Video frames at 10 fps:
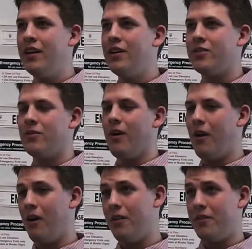So
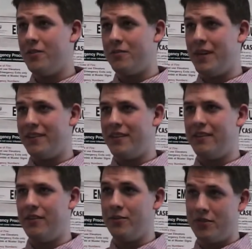all of those methods,
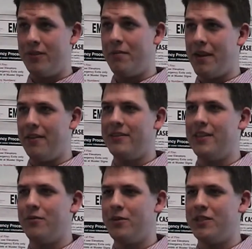those 3 methods
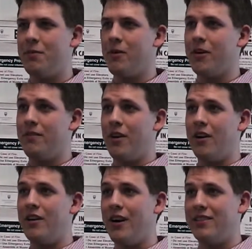that we spoke of, are
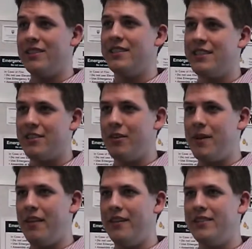non-statistical
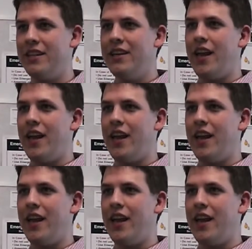methods,